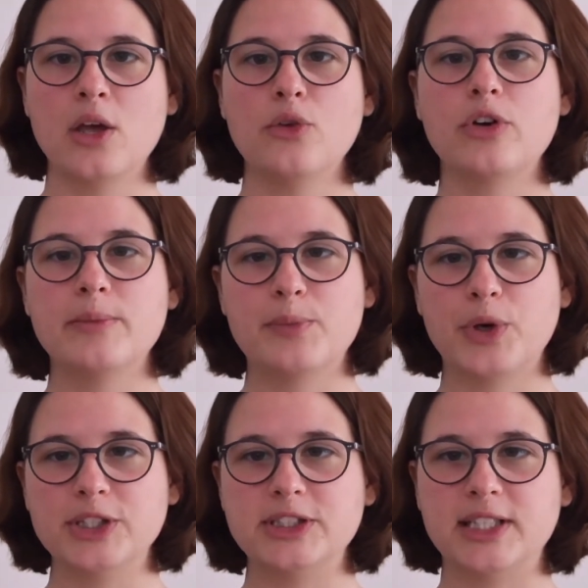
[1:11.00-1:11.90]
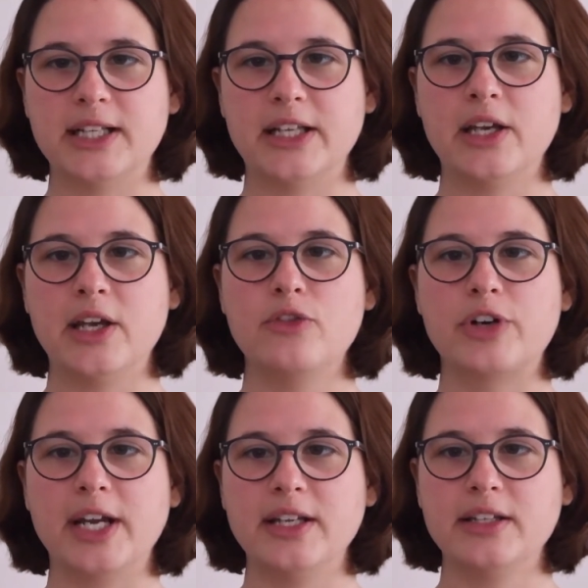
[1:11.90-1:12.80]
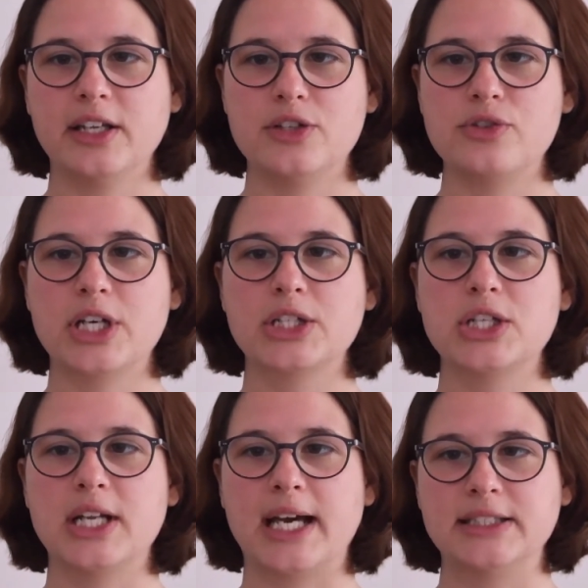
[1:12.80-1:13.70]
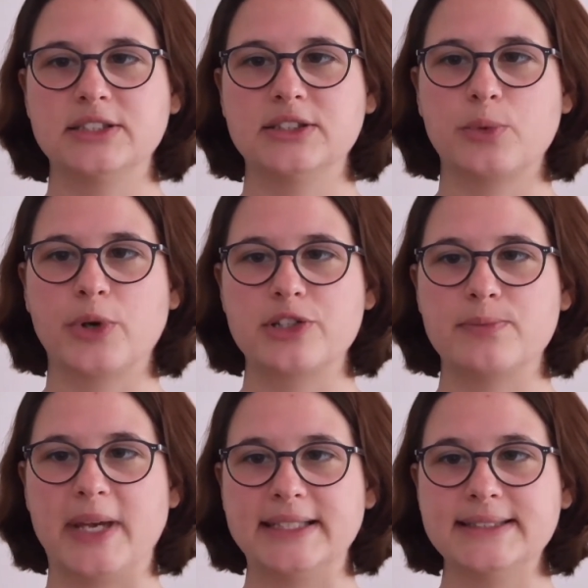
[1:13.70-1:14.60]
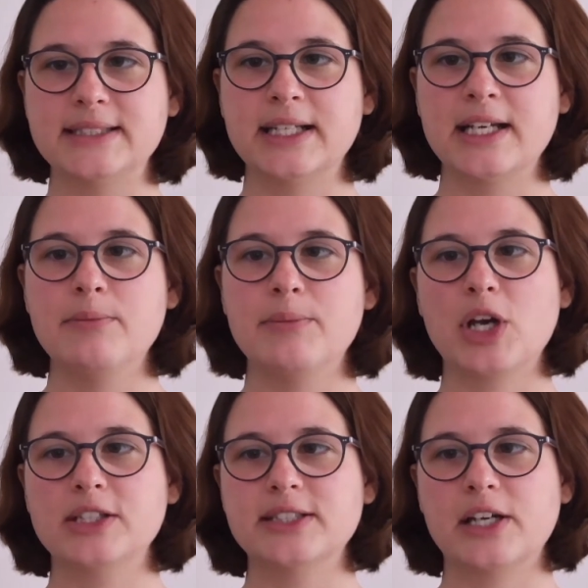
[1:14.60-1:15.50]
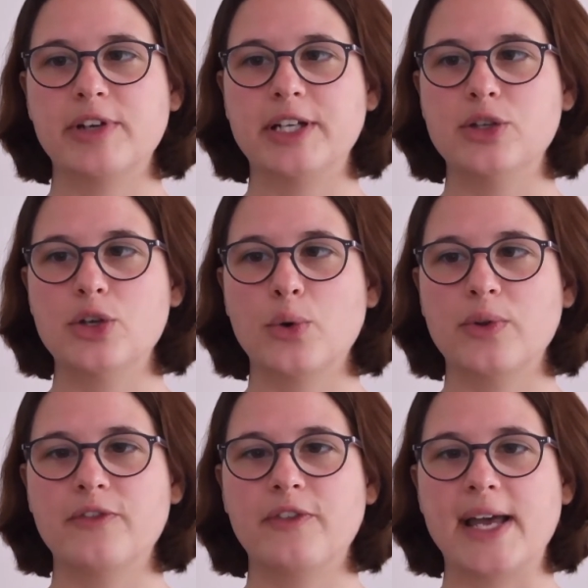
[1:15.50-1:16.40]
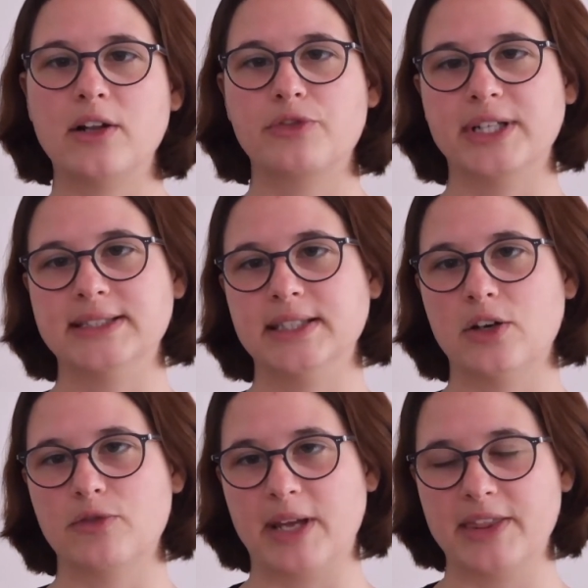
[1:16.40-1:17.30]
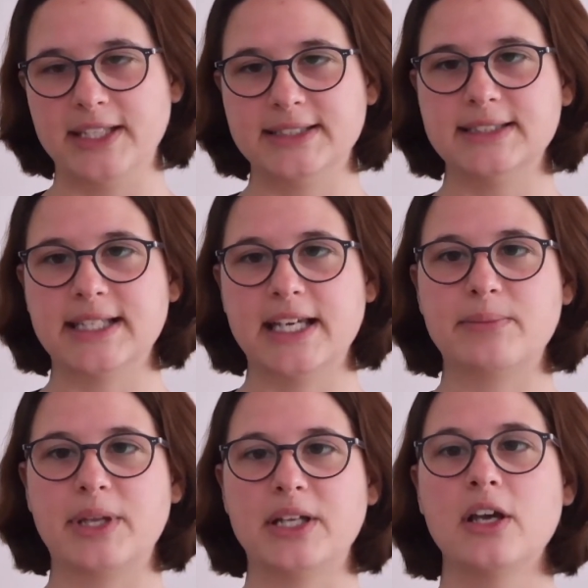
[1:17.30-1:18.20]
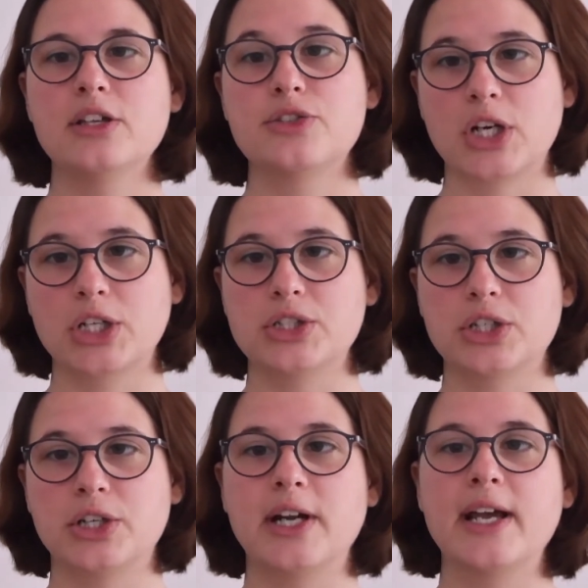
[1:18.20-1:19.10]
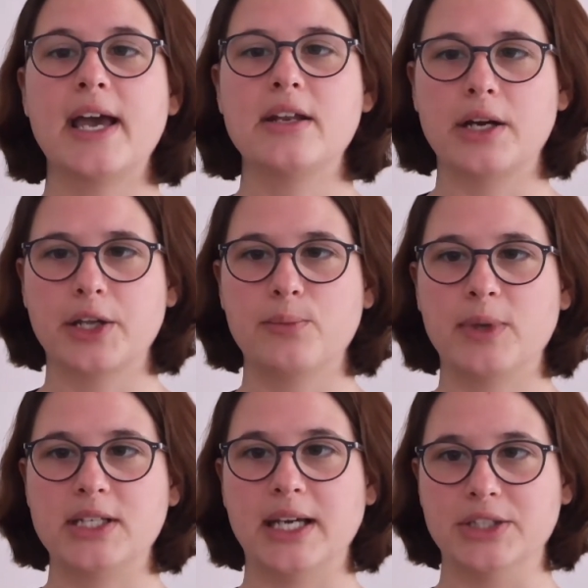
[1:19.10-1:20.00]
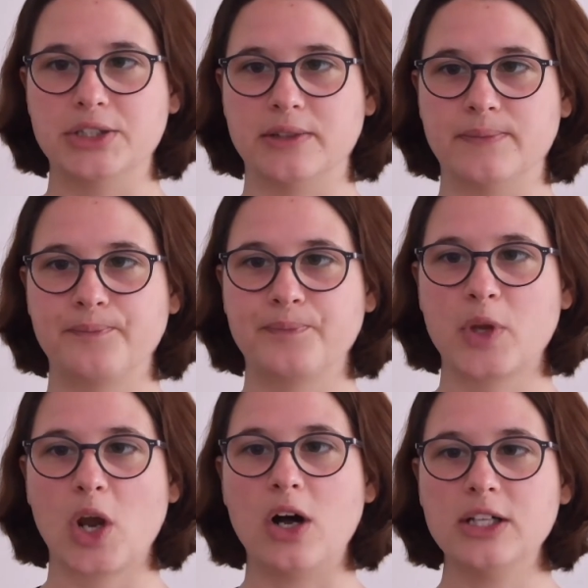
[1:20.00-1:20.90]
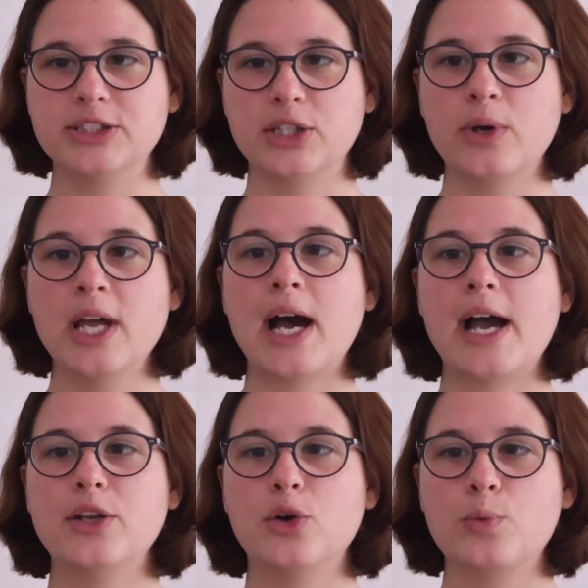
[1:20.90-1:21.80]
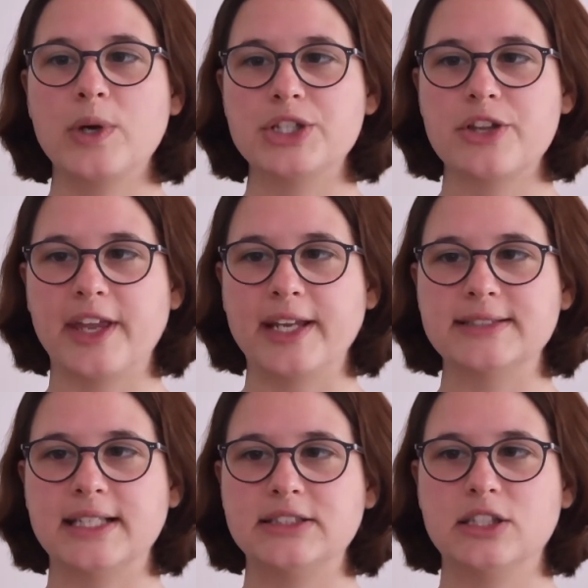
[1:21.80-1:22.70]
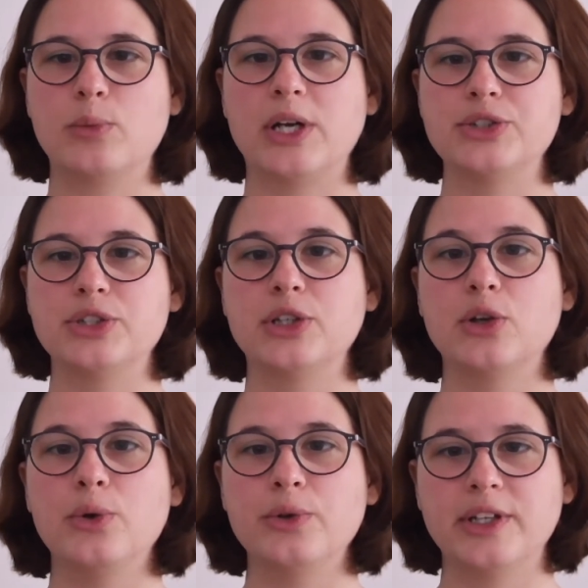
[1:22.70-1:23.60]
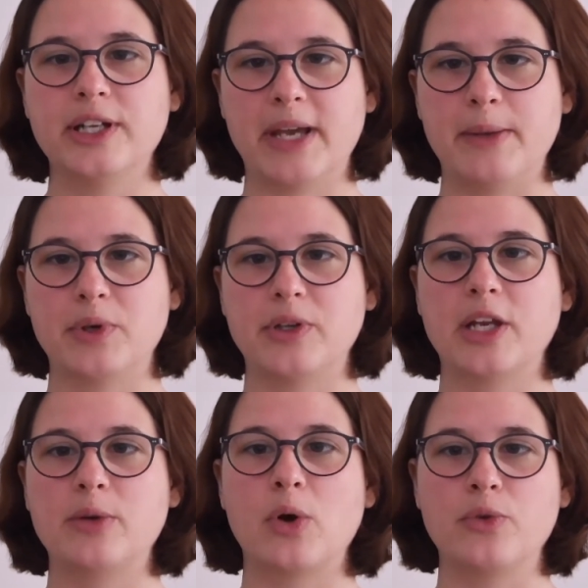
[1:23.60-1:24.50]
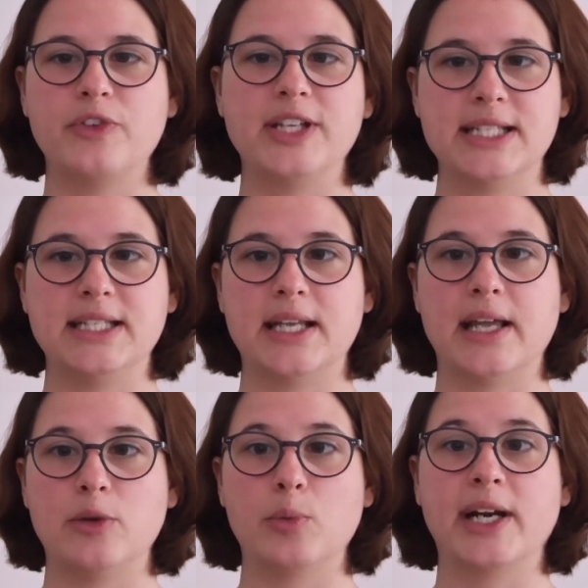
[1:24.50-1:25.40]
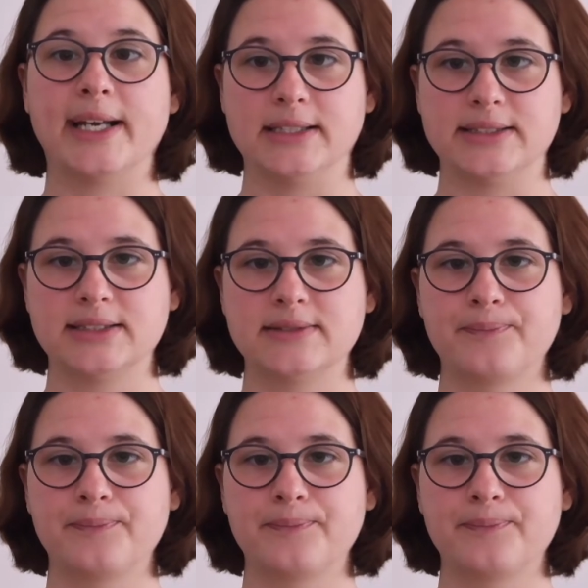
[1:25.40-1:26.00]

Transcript: For me personally, writing the introduction last works best because I already know the final phrasing of my thesis statement, structure and argumentation. Also, I know which things I still want to include in the paper that won't fit in anywhere else.